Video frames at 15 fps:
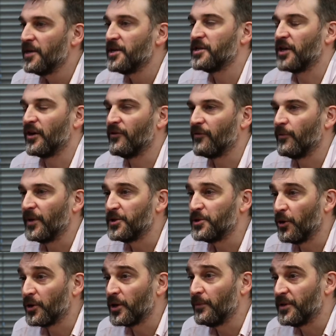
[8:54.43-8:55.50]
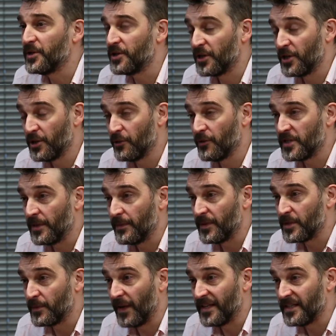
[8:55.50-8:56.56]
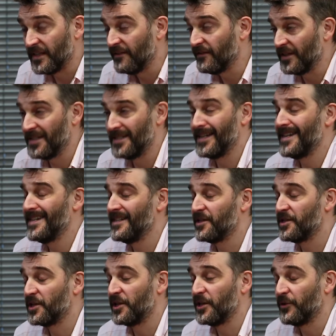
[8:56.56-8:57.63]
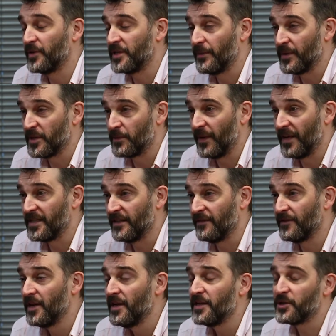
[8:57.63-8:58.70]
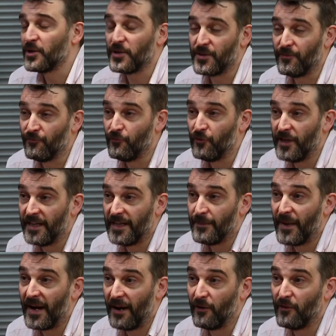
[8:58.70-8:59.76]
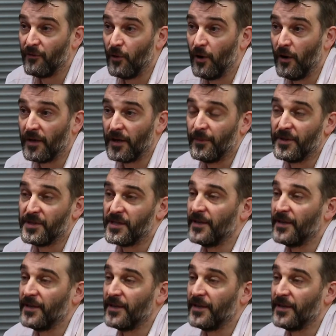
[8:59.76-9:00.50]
So from a document security perspective, a data security perspective, it's got some really powerful arguments.